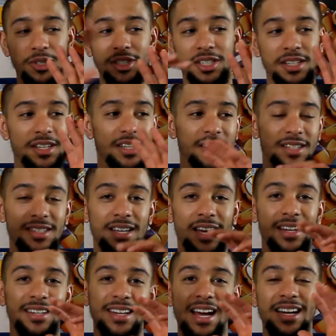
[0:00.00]
what she did is
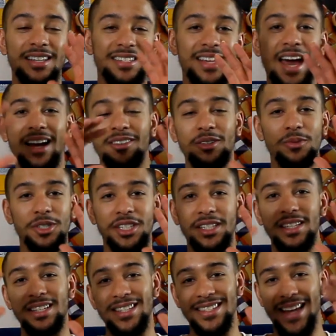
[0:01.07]
not exactly what she
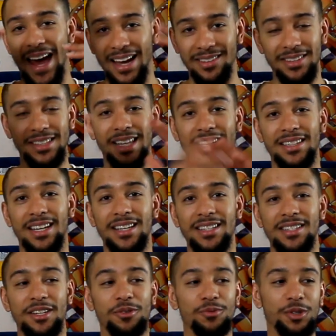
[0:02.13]
did exactly like that,
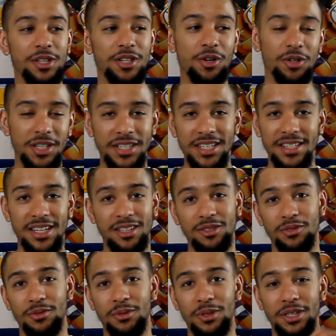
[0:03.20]
because they don't really go into
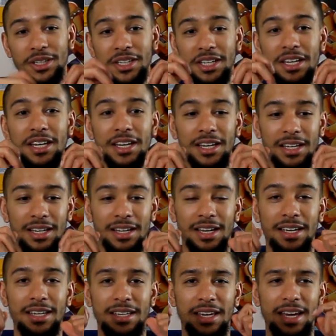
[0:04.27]
details for it.
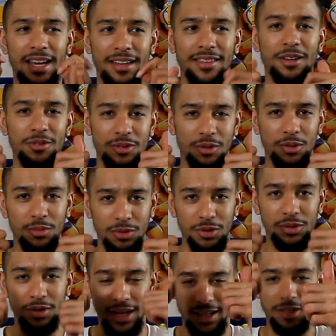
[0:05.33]
Yeah, that was a
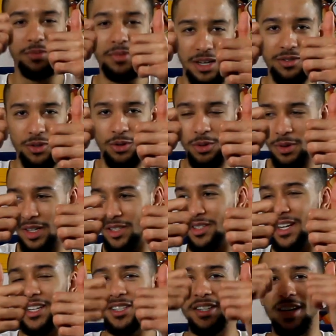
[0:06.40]
horrible
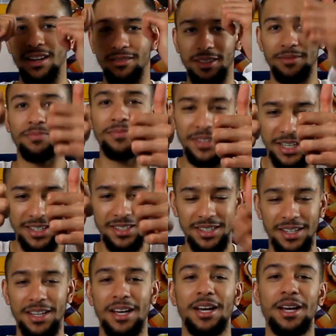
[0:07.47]
explanation, Devin. Yes.
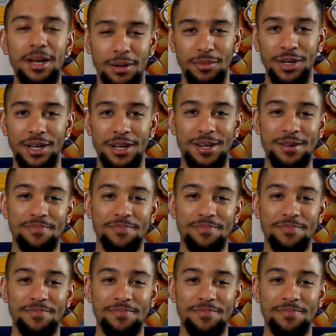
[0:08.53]
But